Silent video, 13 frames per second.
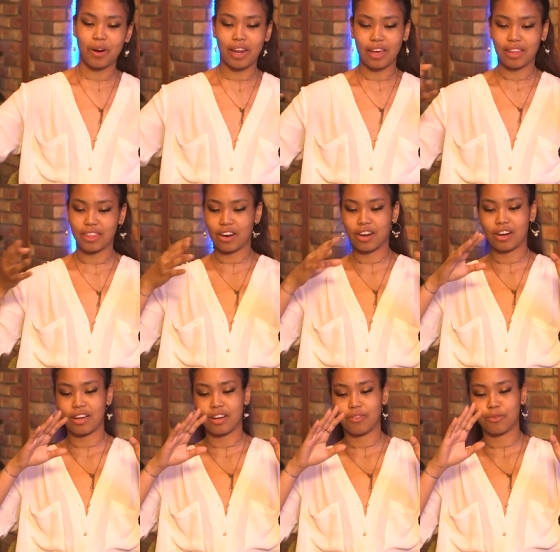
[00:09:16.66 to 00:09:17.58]
where they're in
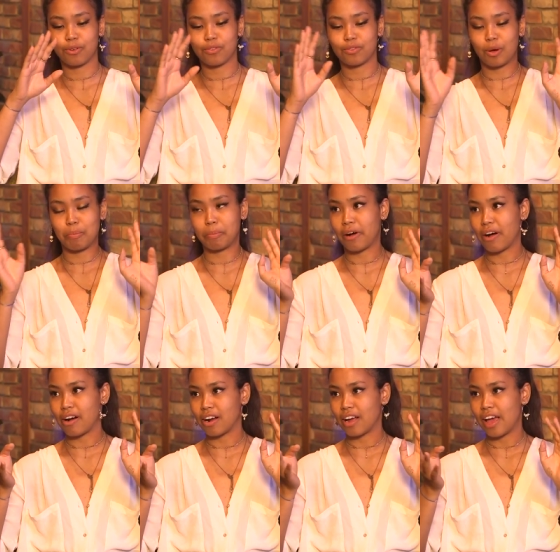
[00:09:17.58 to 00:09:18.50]
a rooftop
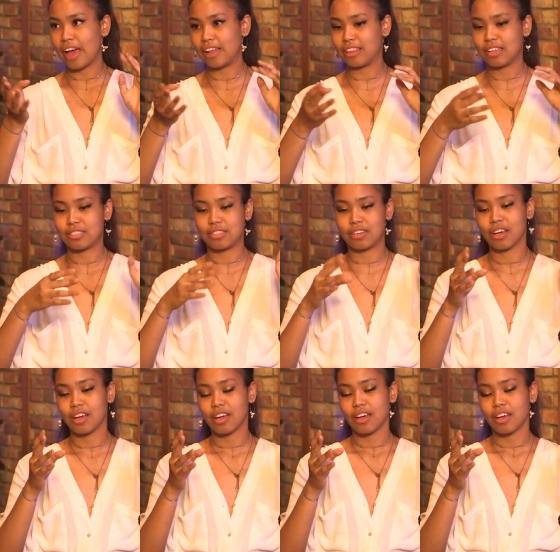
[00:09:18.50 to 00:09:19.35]
bar and there's a